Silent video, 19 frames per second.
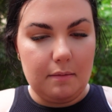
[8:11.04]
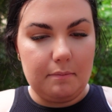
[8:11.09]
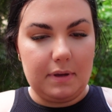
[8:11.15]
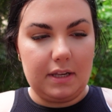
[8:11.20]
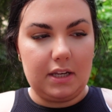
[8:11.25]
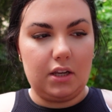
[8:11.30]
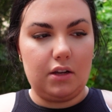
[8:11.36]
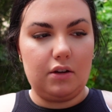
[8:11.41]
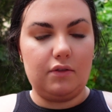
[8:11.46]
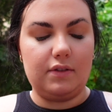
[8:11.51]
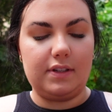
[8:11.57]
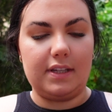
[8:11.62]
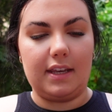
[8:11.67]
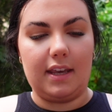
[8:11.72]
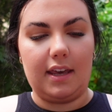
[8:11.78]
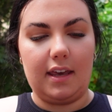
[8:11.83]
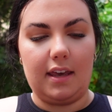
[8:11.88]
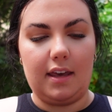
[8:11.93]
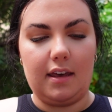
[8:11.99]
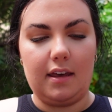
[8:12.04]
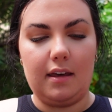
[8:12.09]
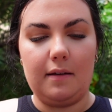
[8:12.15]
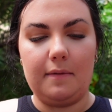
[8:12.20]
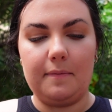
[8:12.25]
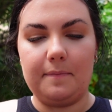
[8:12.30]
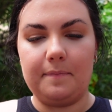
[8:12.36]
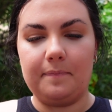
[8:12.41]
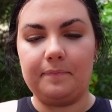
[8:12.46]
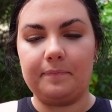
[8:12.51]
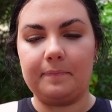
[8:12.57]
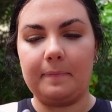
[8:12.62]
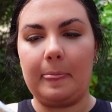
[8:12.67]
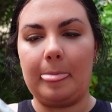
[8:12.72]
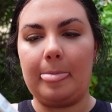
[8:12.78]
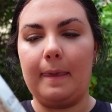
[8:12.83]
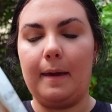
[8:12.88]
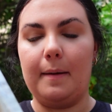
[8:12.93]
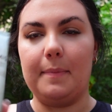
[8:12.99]
using here,
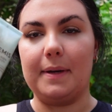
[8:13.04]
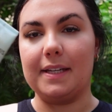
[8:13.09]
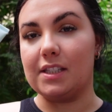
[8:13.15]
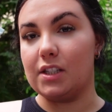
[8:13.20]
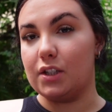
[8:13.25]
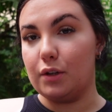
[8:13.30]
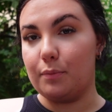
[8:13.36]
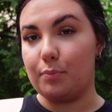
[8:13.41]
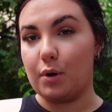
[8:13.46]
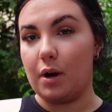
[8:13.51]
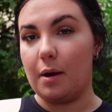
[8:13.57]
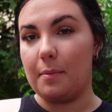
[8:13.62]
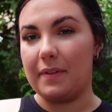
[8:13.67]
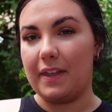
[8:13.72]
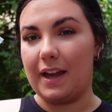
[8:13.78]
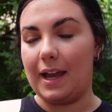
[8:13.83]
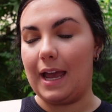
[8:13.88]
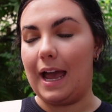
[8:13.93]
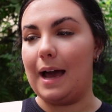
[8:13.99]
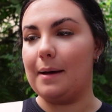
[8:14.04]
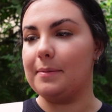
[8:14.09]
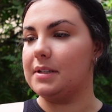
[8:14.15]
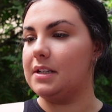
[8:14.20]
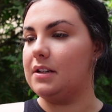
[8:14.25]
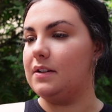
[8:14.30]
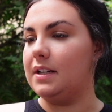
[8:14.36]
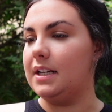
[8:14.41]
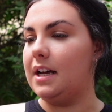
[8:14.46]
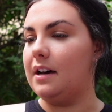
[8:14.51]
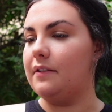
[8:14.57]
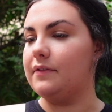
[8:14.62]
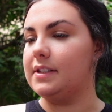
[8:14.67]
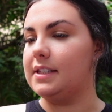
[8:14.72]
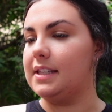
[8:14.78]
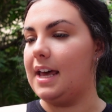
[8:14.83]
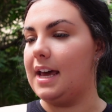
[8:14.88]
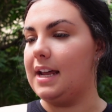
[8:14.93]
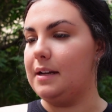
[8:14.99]
but it's a new primer that I absolutely love.
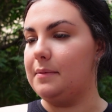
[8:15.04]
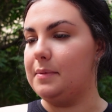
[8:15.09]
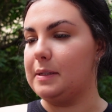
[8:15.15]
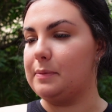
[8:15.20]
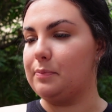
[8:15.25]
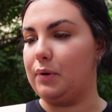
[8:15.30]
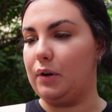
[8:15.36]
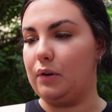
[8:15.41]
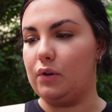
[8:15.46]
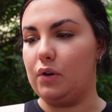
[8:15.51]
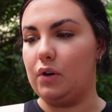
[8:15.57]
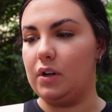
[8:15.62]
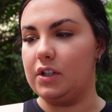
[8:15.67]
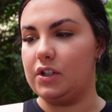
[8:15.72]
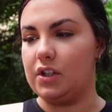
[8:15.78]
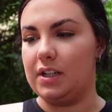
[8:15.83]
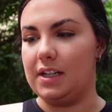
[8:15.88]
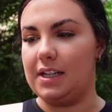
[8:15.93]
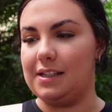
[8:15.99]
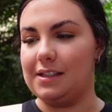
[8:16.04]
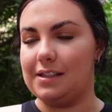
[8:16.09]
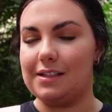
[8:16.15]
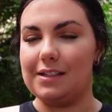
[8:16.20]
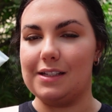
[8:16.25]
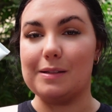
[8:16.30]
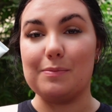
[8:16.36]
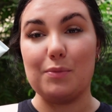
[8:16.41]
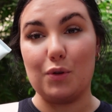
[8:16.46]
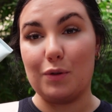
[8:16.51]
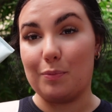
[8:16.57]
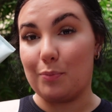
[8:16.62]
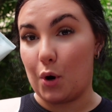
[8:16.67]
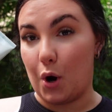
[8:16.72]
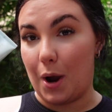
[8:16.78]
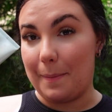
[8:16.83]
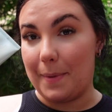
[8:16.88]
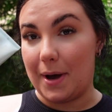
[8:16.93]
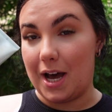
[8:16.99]
It's the LMS Pro Collagen Insta Smooth
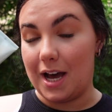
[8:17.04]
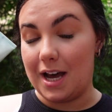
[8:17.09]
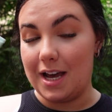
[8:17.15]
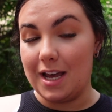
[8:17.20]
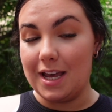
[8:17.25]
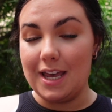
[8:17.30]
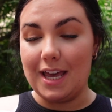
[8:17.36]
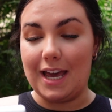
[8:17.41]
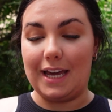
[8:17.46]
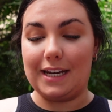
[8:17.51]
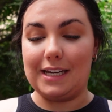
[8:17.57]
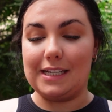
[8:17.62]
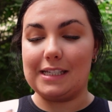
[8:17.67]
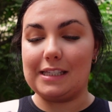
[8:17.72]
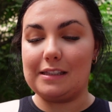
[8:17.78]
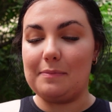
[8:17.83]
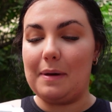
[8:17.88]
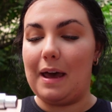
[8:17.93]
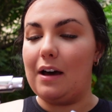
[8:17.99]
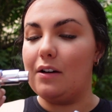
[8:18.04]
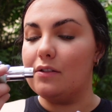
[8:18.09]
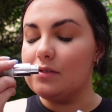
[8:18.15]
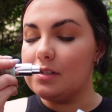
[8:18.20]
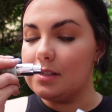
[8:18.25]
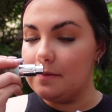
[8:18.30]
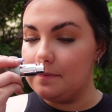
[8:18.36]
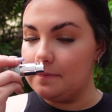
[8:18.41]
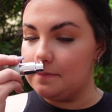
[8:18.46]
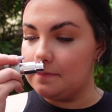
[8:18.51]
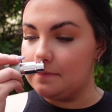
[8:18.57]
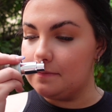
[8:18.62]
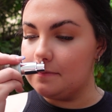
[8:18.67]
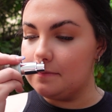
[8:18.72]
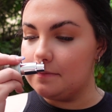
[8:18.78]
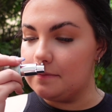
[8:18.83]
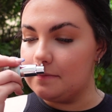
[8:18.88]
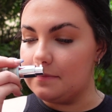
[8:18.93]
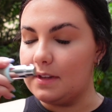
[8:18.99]
Primer, and it smells
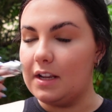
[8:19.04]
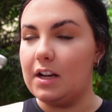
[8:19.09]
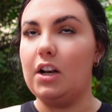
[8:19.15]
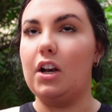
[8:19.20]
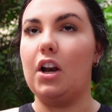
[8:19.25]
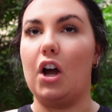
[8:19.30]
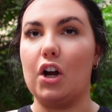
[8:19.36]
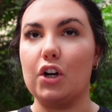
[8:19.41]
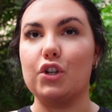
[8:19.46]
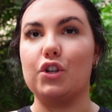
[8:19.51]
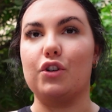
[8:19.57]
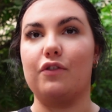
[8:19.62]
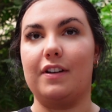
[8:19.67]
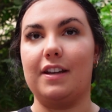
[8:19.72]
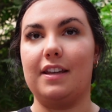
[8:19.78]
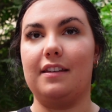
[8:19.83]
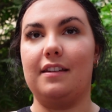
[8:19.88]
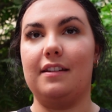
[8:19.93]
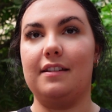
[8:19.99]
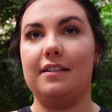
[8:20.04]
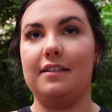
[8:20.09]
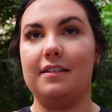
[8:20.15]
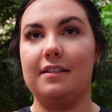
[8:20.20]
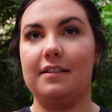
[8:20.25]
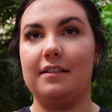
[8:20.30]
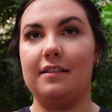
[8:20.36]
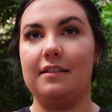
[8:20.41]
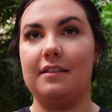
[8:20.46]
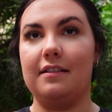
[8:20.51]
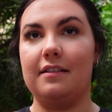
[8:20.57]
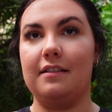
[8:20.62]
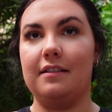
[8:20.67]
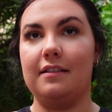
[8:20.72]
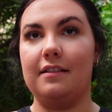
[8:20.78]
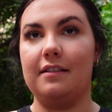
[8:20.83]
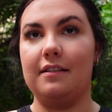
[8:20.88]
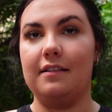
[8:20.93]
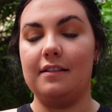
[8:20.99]
luxury.
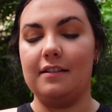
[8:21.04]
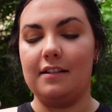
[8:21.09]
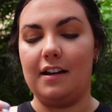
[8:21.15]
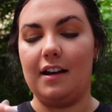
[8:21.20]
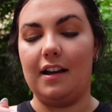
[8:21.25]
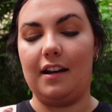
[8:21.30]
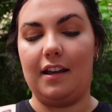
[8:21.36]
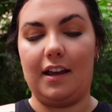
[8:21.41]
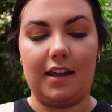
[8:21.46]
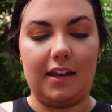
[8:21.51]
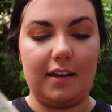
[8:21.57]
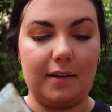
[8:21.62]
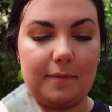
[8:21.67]
I like